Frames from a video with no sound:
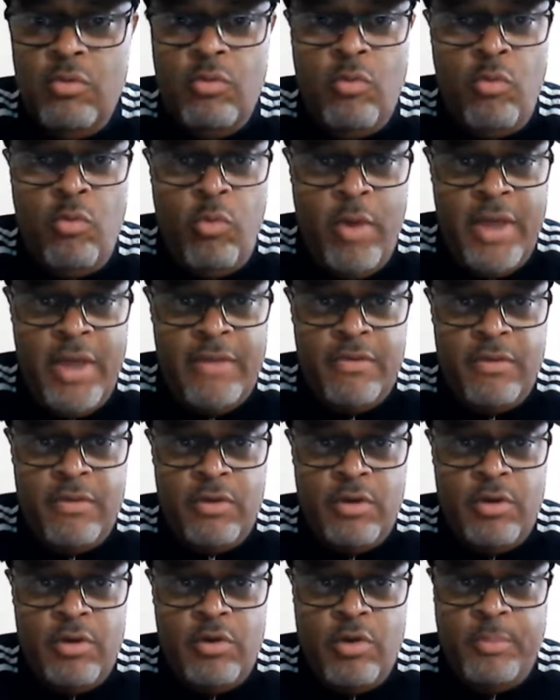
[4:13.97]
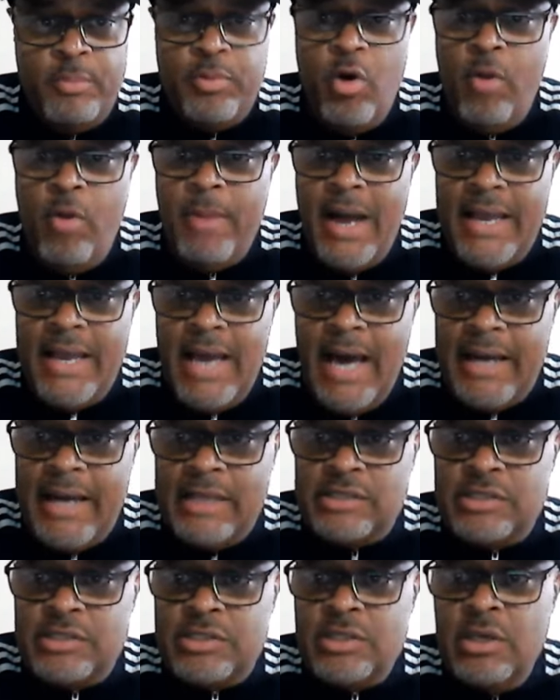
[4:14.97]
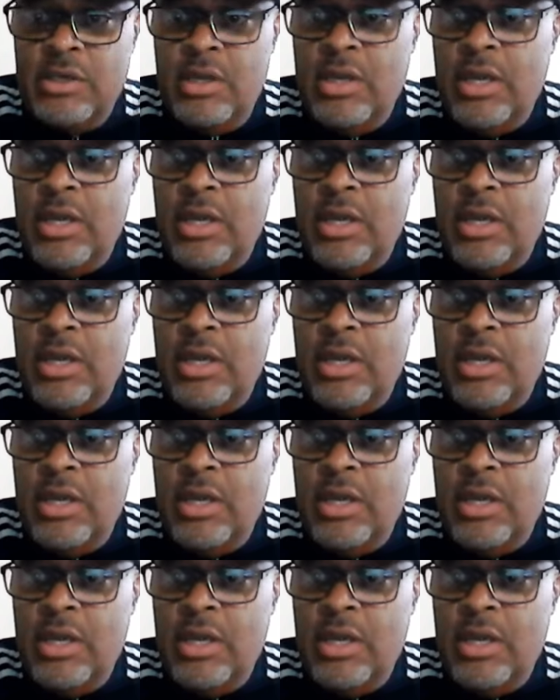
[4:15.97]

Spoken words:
with your probiotics.